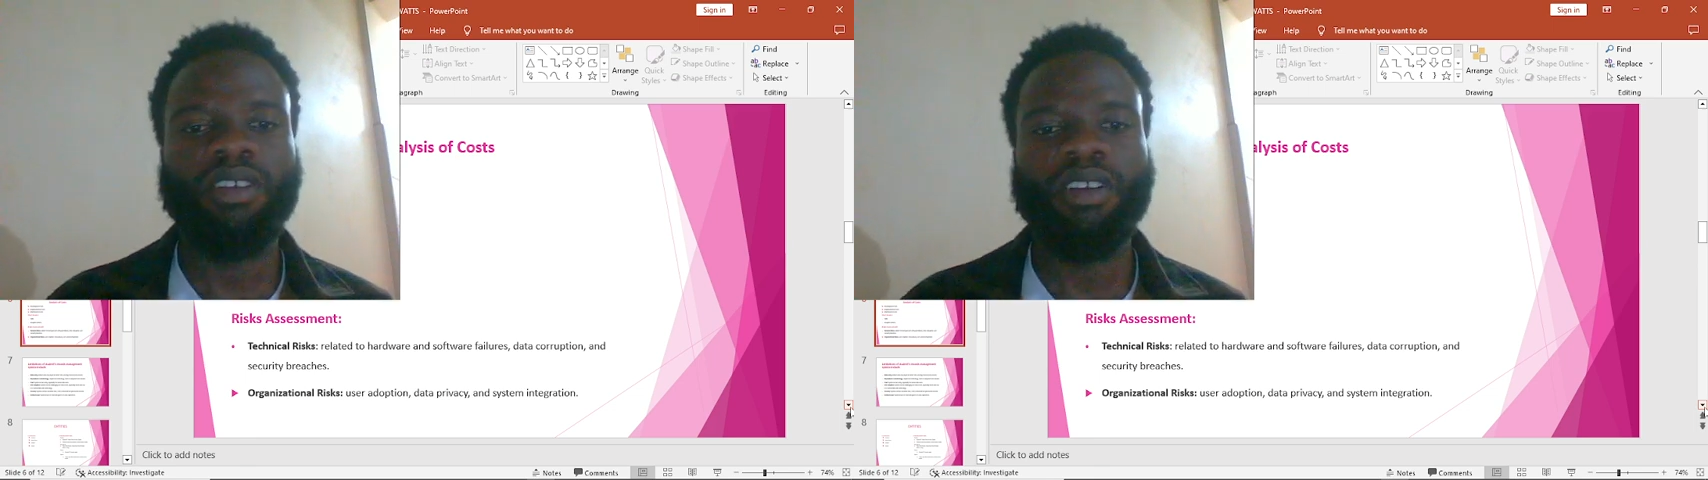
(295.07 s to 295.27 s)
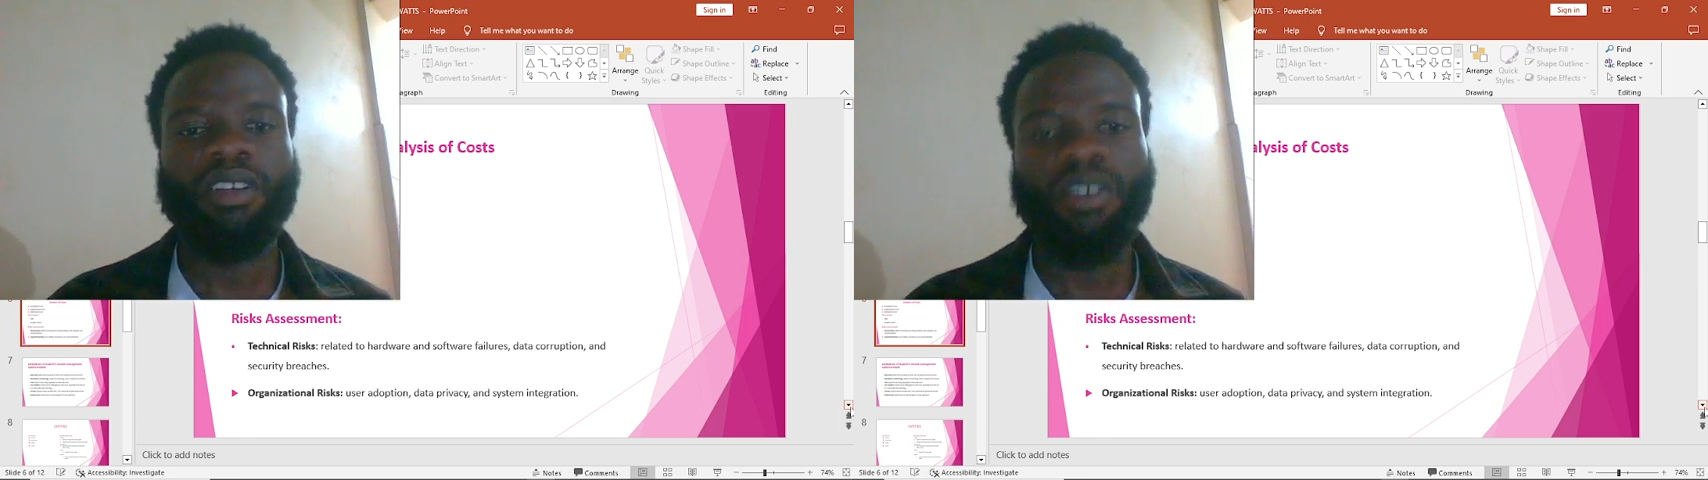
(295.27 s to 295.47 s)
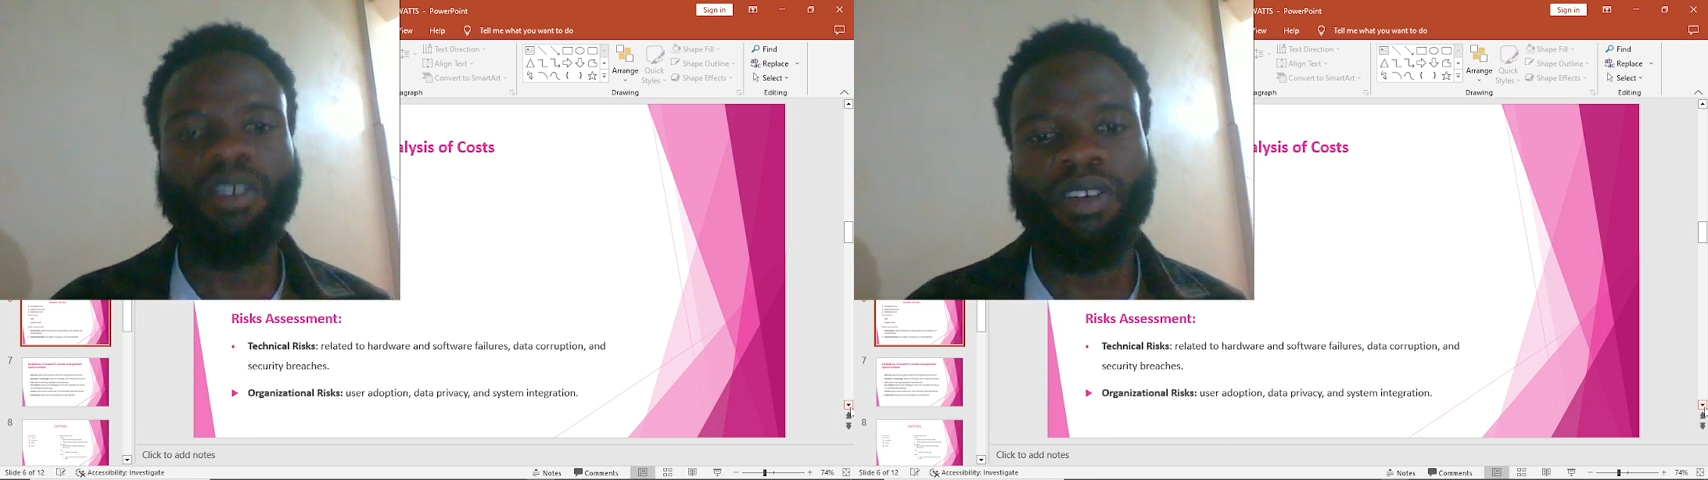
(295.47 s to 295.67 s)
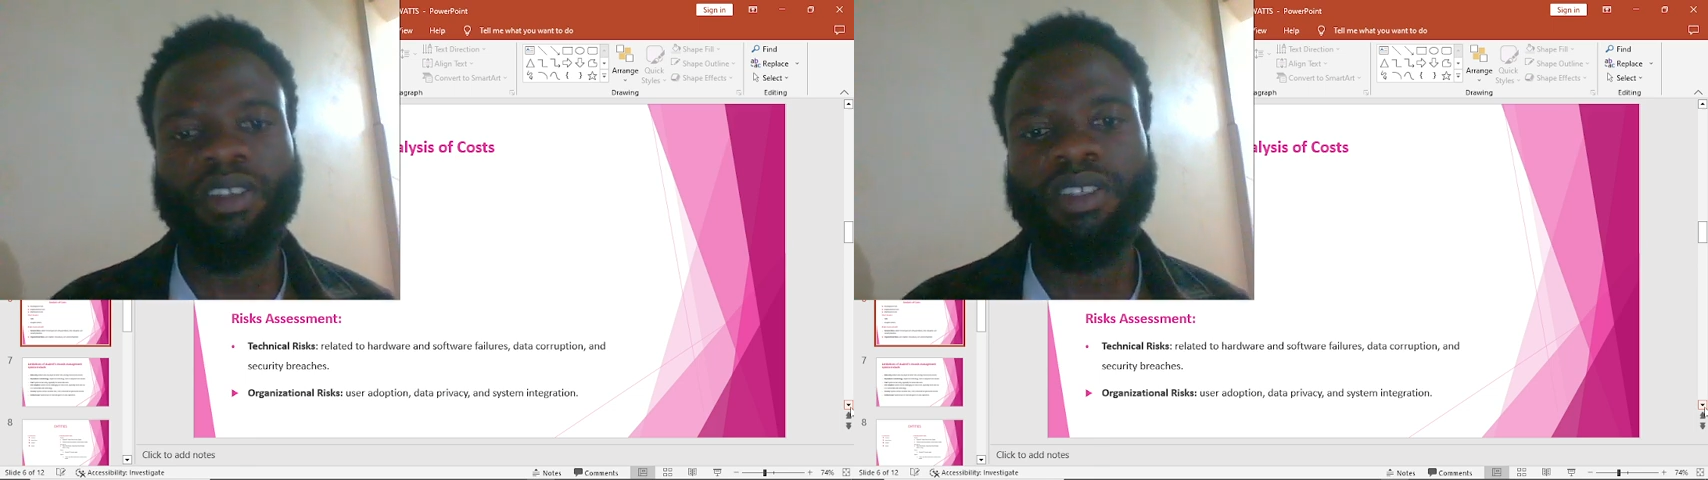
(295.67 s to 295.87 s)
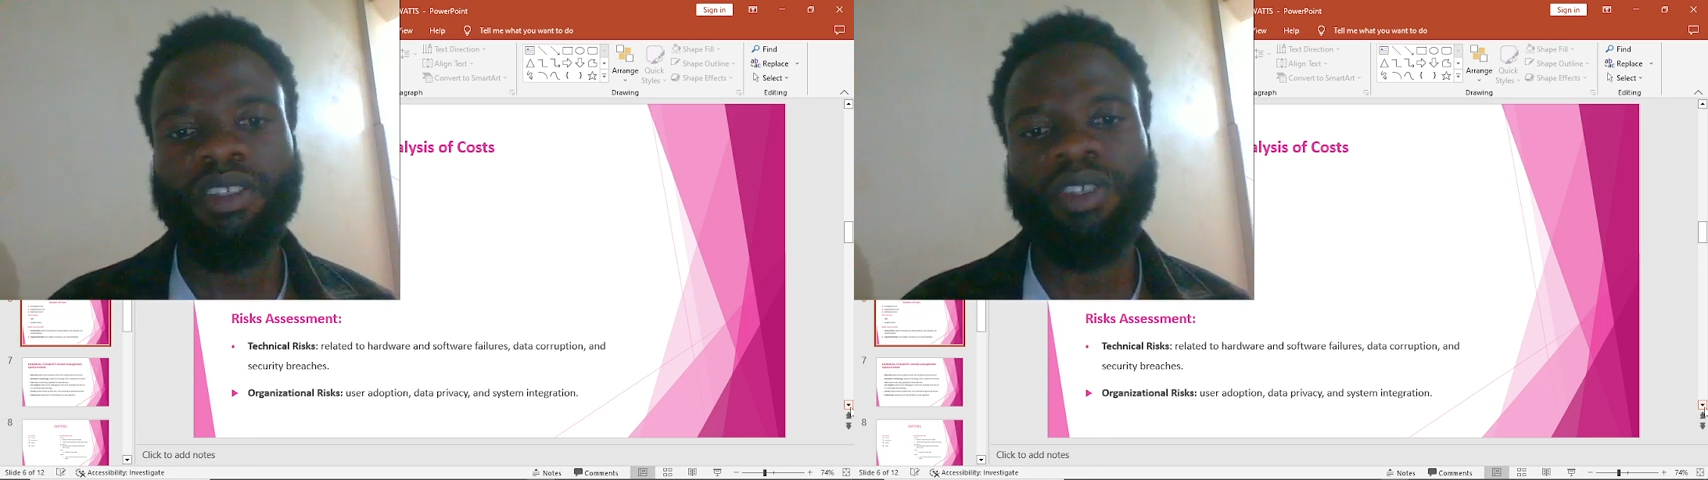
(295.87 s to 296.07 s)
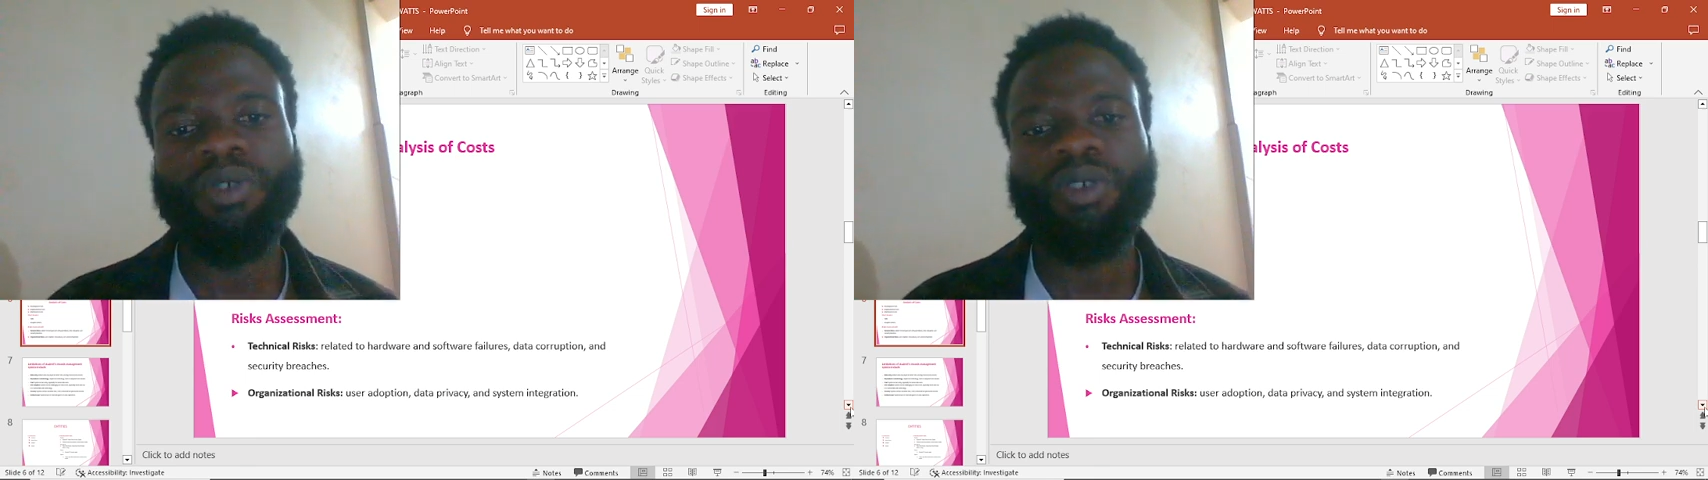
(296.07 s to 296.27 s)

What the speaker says: The organizational